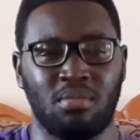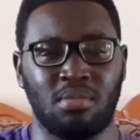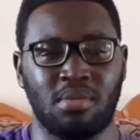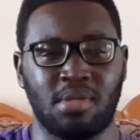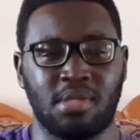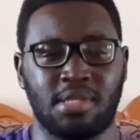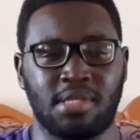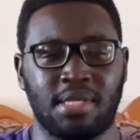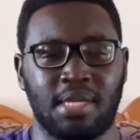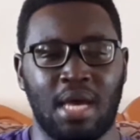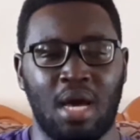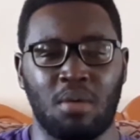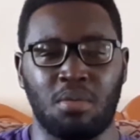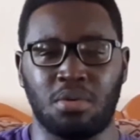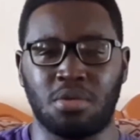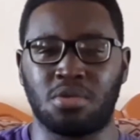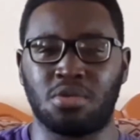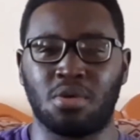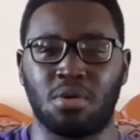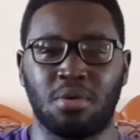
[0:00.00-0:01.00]
say I
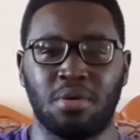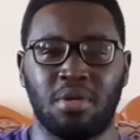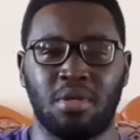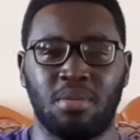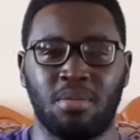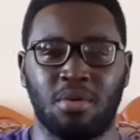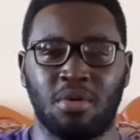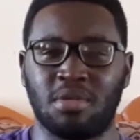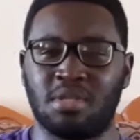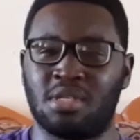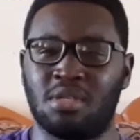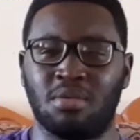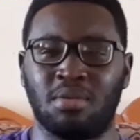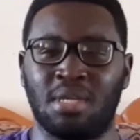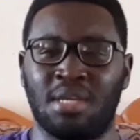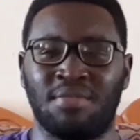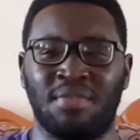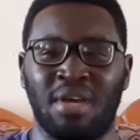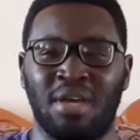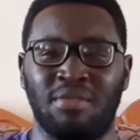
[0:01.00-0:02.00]
was sorry because he
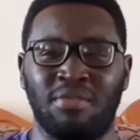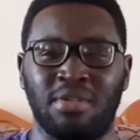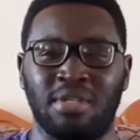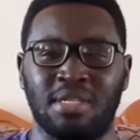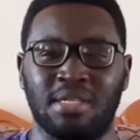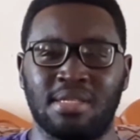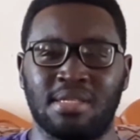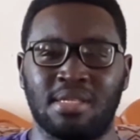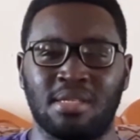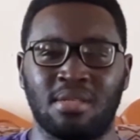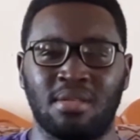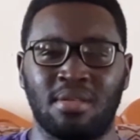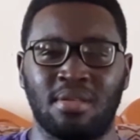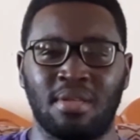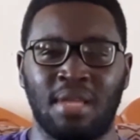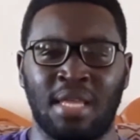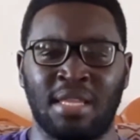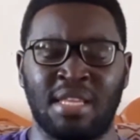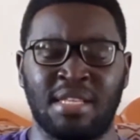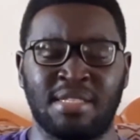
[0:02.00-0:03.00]
never even listened
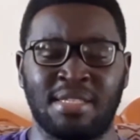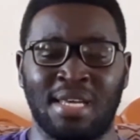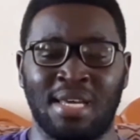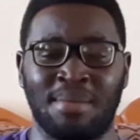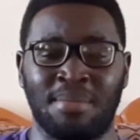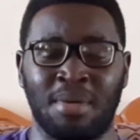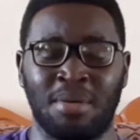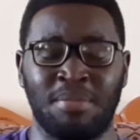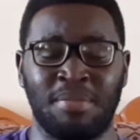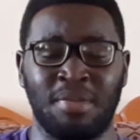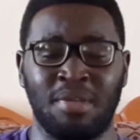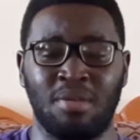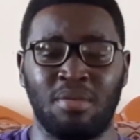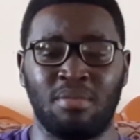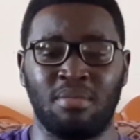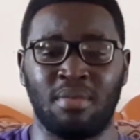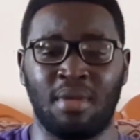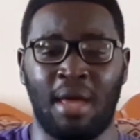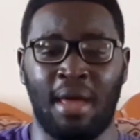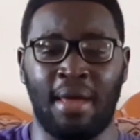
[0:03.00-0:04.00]
at the time. I mean,
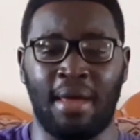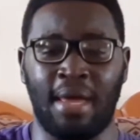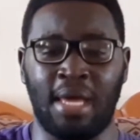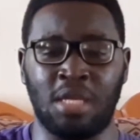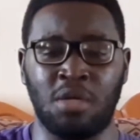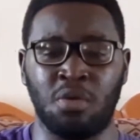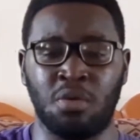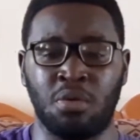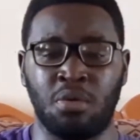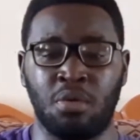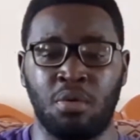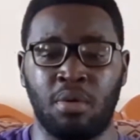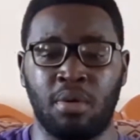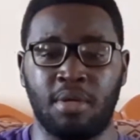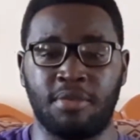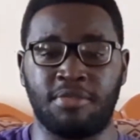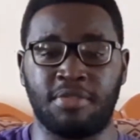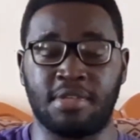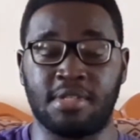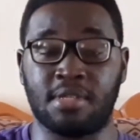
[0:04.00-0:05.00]
I don't know
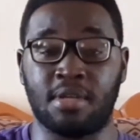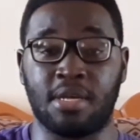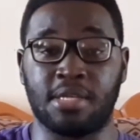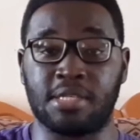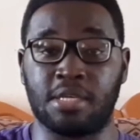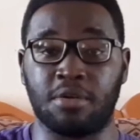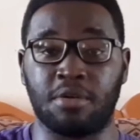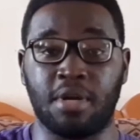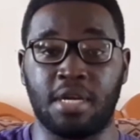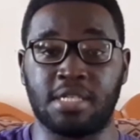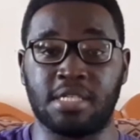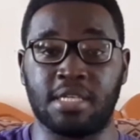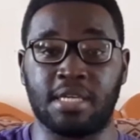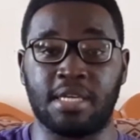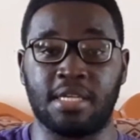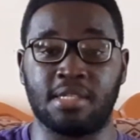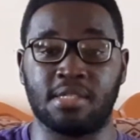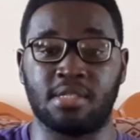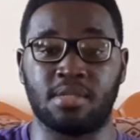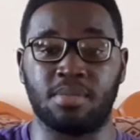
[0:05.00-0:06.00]
if he still has a grudge
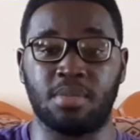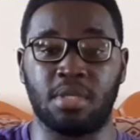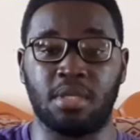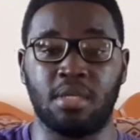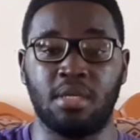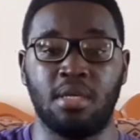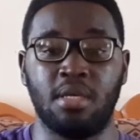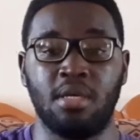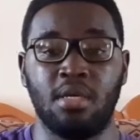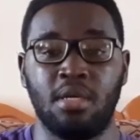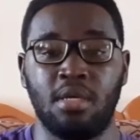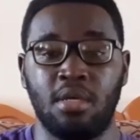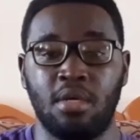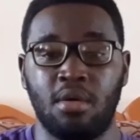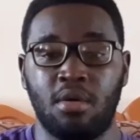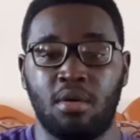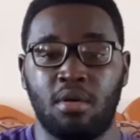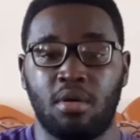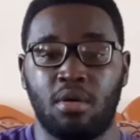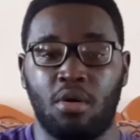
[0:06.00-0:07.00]
against me
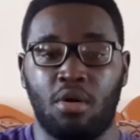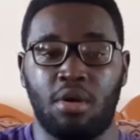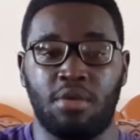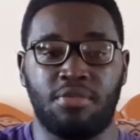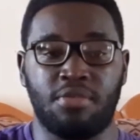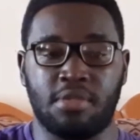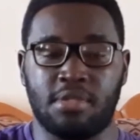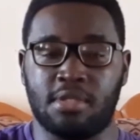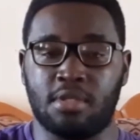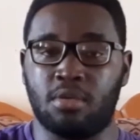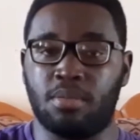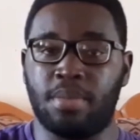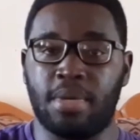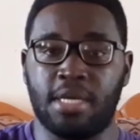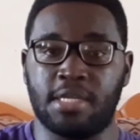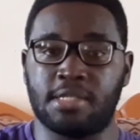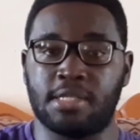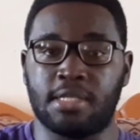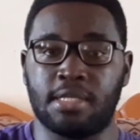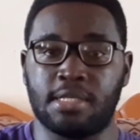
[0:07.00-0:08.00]
or if he still
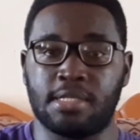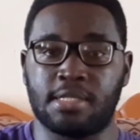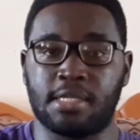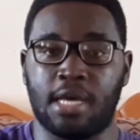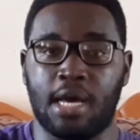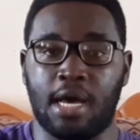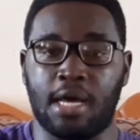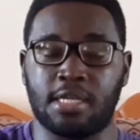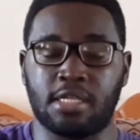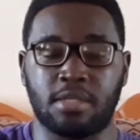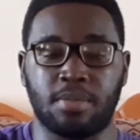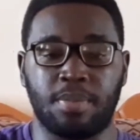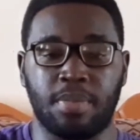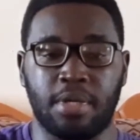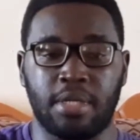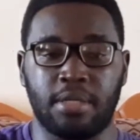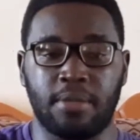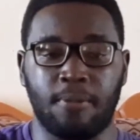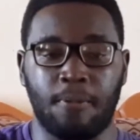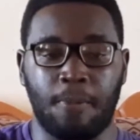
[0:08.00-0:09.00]
bears any scars,
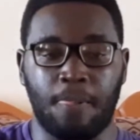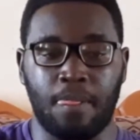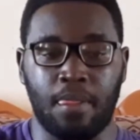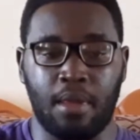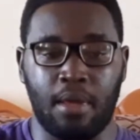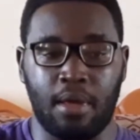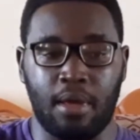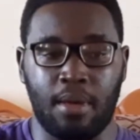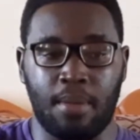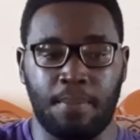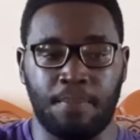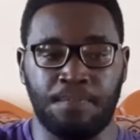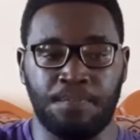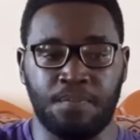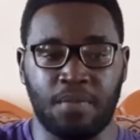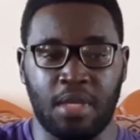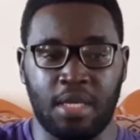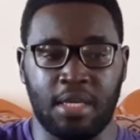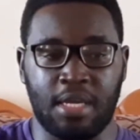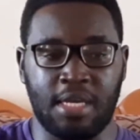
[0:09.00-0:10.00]
but
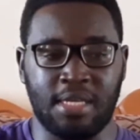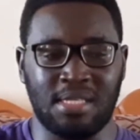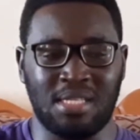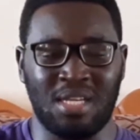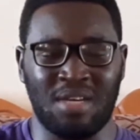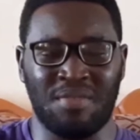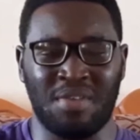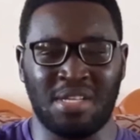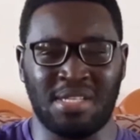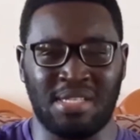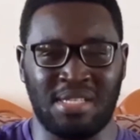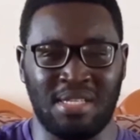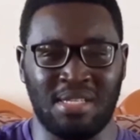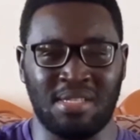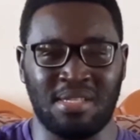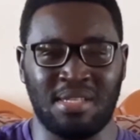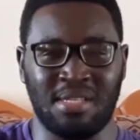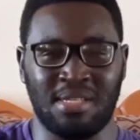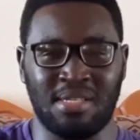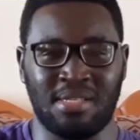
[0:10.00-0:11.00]
in case he ever
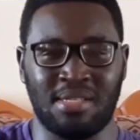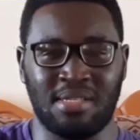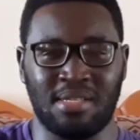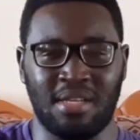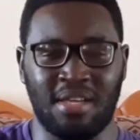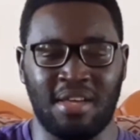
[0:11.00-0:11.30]
sees this,